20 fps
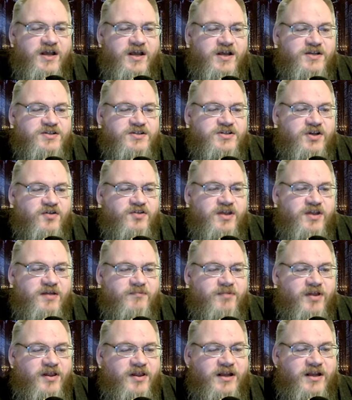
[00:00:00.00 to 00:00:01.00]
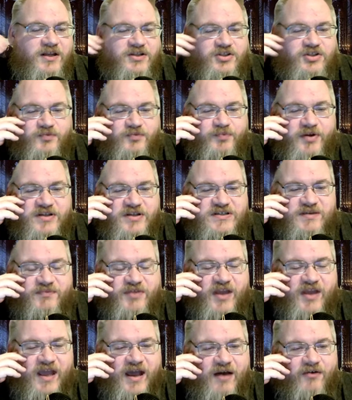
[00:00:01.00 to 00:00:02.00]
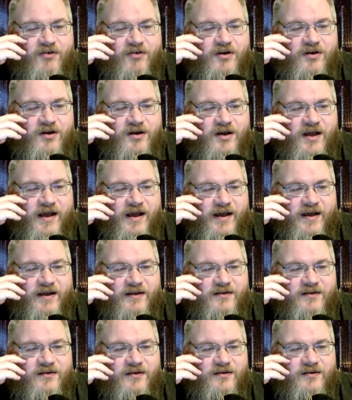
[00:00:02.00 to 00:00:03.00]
So the ability to put something out uh,